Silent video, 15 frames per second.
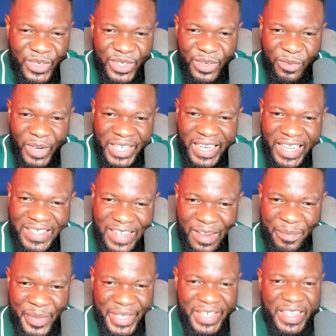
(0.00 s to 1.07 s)
when that
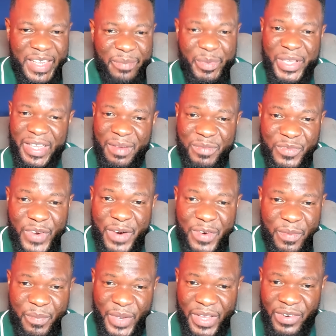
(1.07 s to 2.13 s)
happens, it becomes very
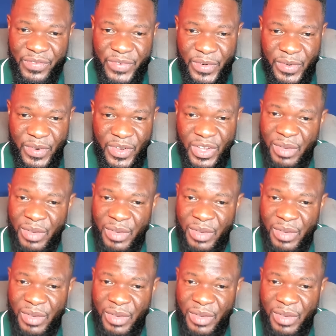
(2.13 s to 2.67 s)
painful.